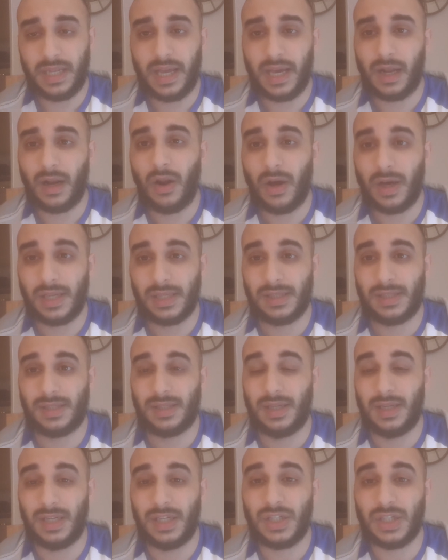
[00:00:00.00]
they're clients
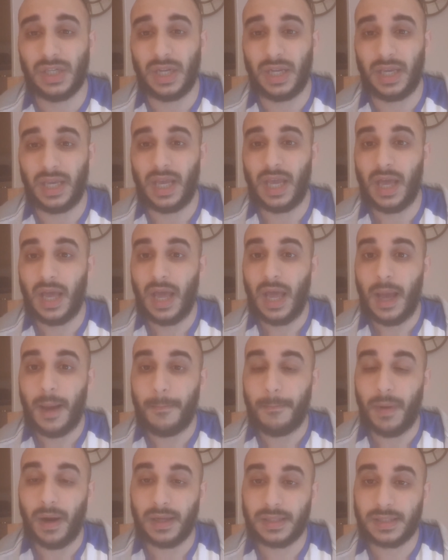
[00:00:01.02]
initially,
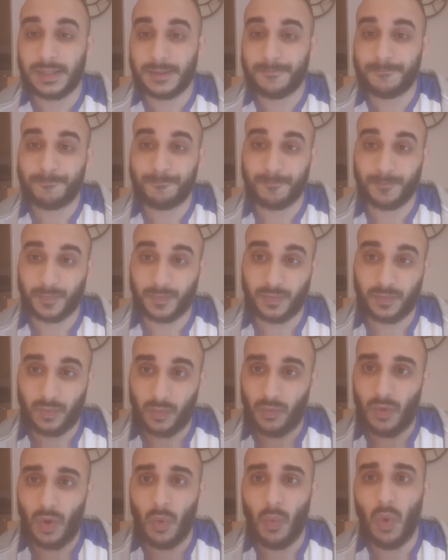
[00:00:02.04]
but
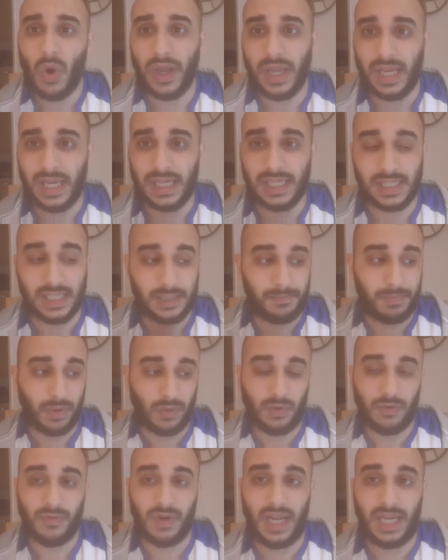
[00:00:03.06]
what it is, it's
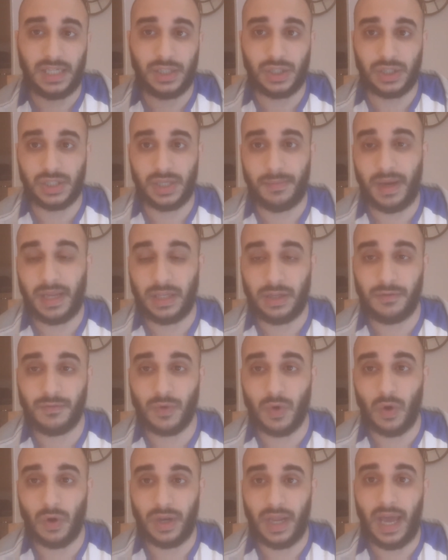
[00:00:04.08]
built a relationship, and you've
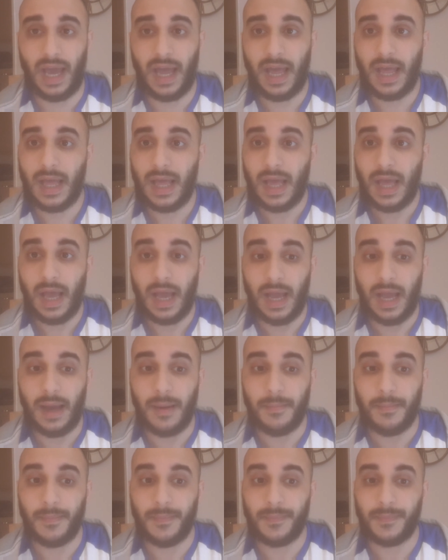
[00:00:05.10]
got that,
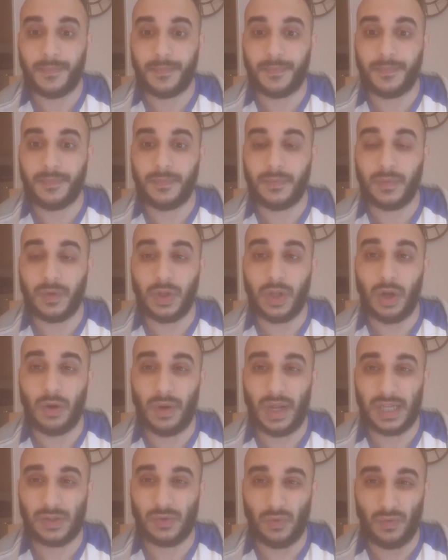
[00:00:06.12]
you know,
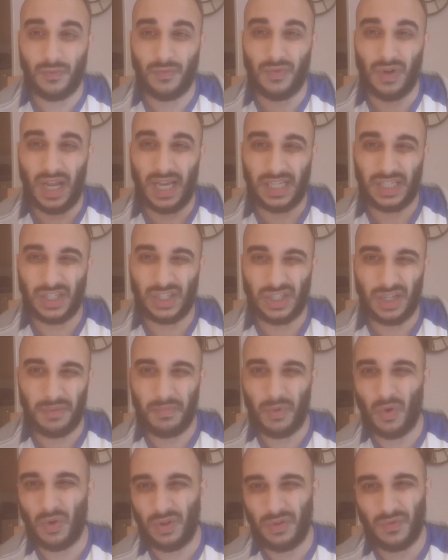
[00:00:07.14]
that sort of
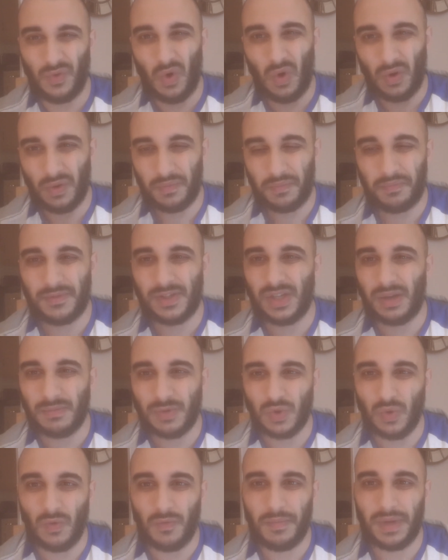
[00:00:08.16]
relationship, or you've got some
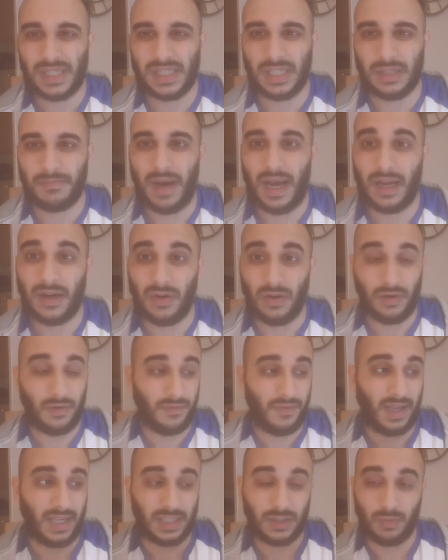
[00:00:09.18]
sort of message back. Look,
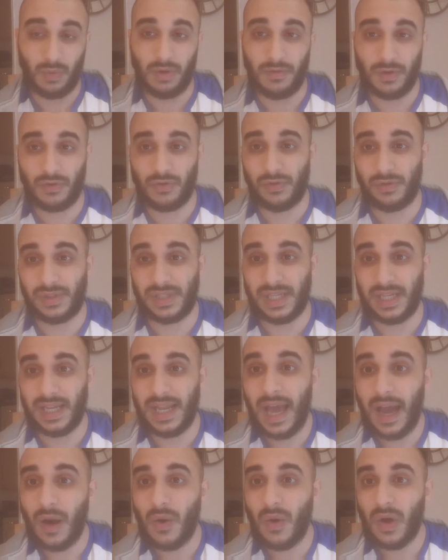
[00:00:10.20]
thanks, we're recruiting
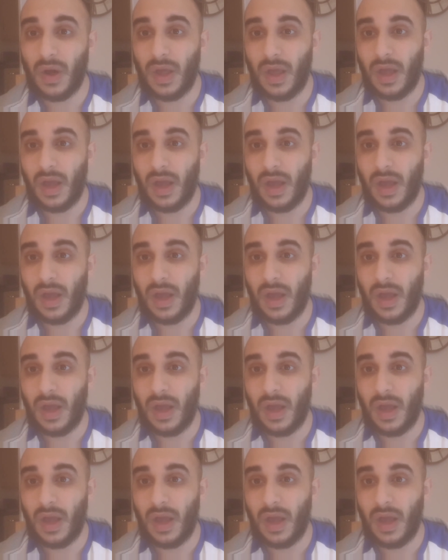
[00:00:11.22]
now.